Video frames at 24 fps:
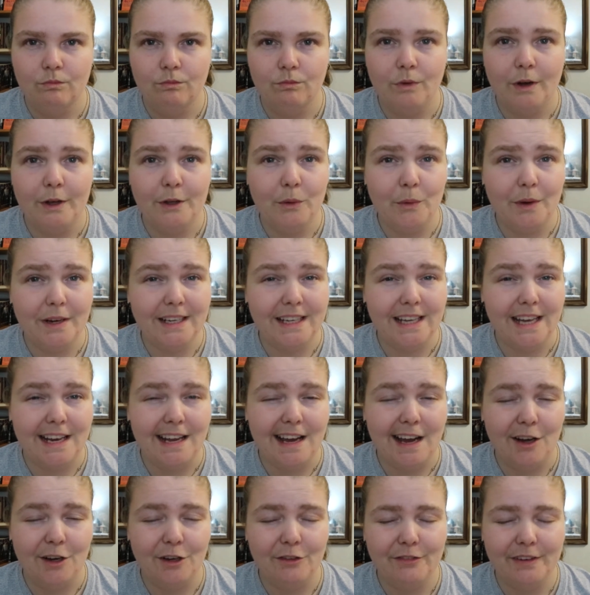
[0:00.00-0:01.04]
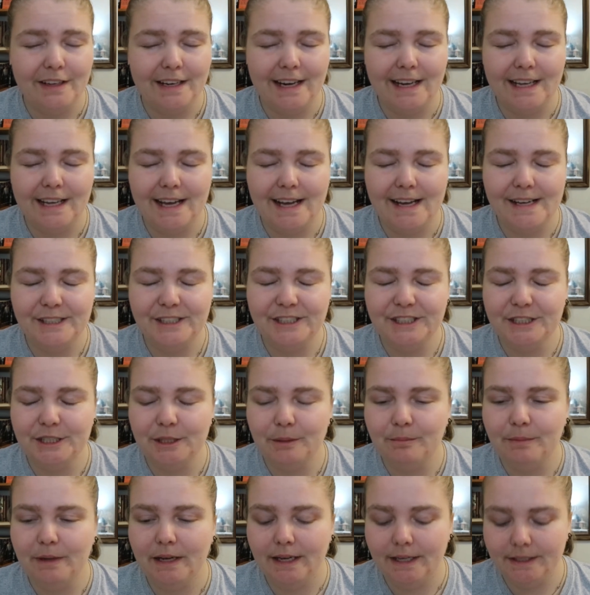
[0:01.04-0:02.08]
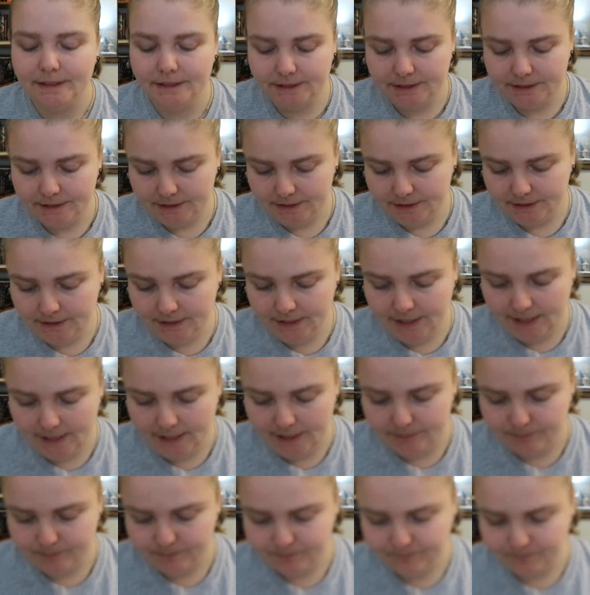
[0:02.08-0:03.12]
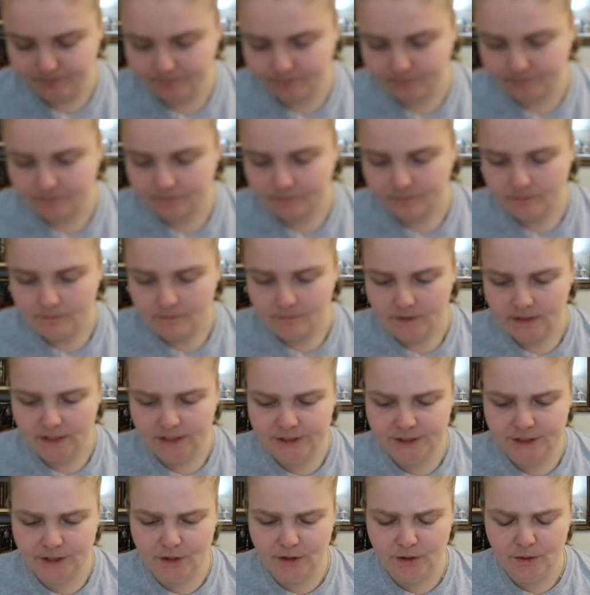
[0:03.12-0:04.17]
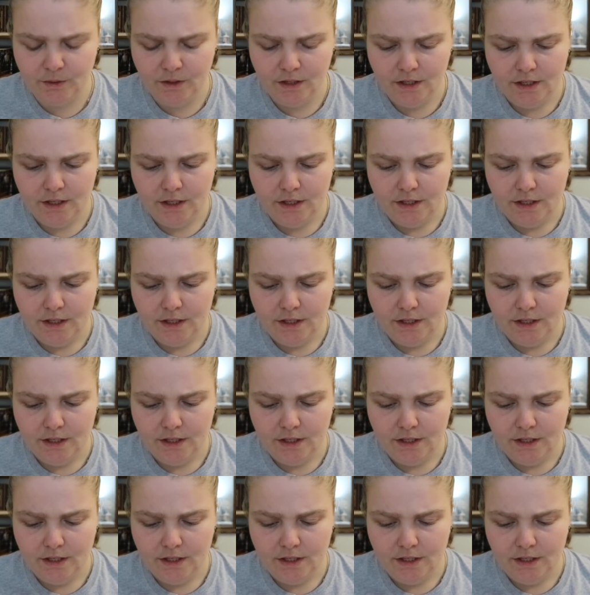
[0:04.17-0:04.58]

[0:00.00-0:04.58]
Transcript: what you want to get out of it, I guess. But yeah, so,